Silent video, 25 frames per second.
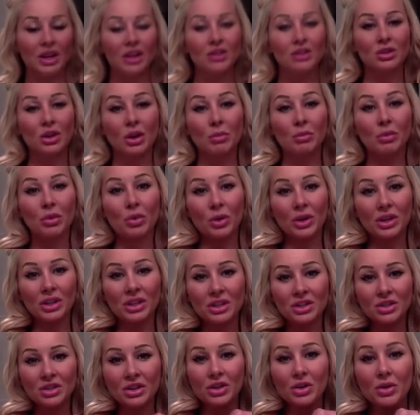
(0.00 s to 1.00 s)
So I'm going
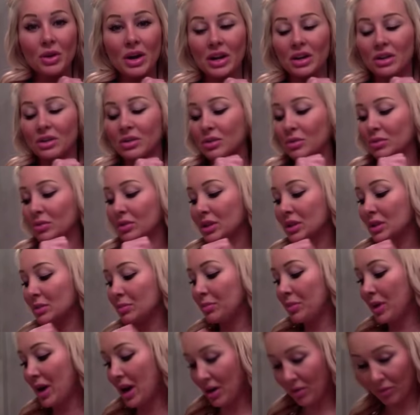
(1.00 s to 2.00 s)
to show you how to do
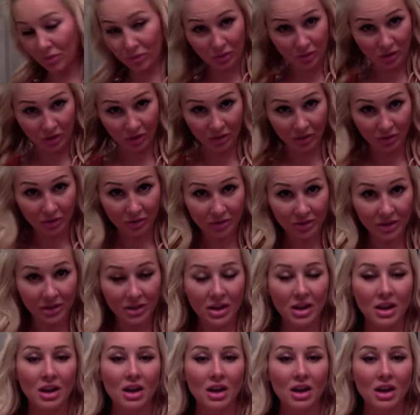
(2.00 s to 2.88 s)
spiral curls.